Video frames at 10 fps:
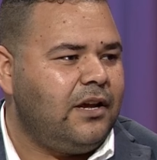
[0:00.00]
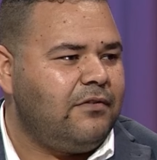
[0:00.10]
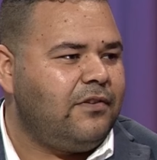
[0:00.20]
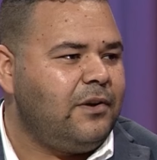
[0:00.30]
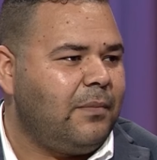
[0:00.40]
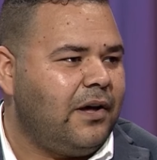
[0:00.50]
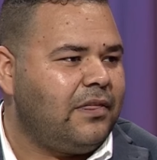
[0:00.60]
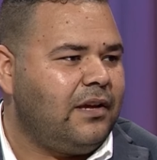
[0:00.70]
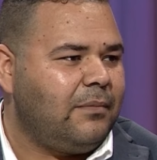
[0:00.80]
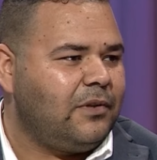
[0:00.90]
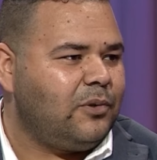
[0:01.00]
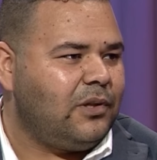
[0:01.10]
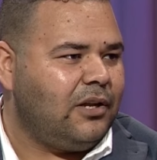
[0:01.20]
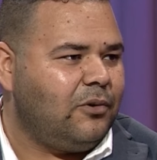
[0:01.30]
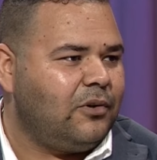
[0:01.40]
every month come into
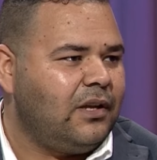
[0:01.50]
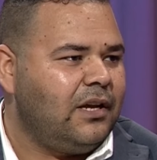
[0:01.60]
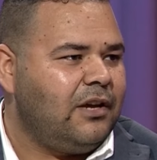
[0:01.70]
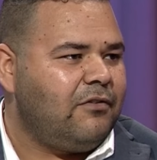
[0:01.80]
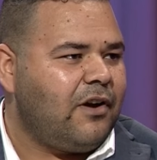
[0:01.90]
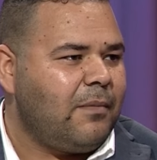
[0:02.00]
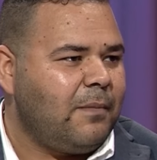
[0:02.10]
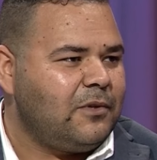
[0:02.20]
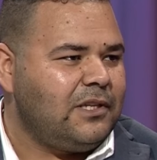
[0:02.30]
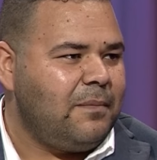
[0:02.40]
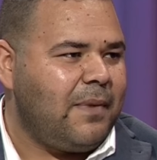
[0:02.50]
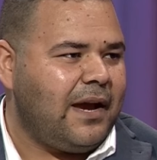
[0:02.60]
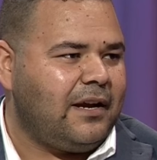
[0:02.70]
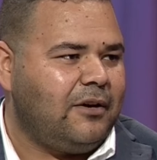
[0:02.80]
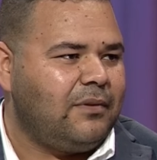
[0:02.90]
the Lord from a Muslim
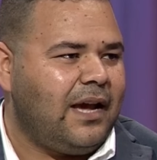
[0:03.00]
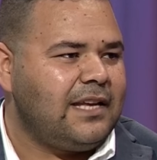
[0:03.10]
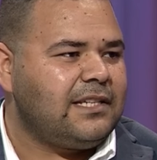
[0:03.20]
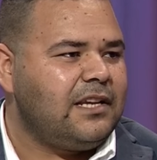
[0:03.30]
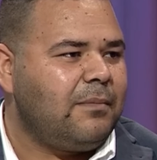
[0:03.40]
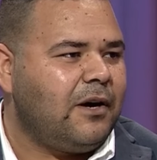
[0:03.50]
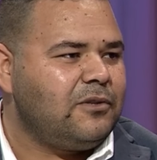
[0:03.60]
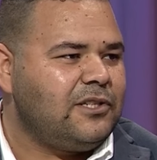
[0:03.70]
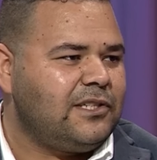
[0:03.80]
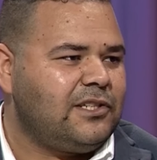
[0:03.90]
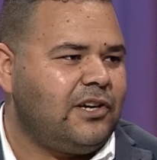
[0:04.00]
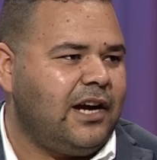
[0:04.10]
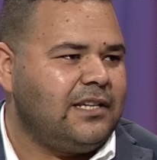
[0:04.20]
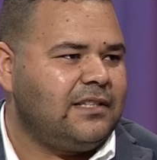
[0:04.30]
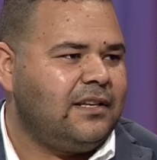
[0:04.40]
background, asking about Jesus
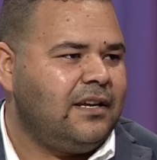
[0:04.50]
Christ,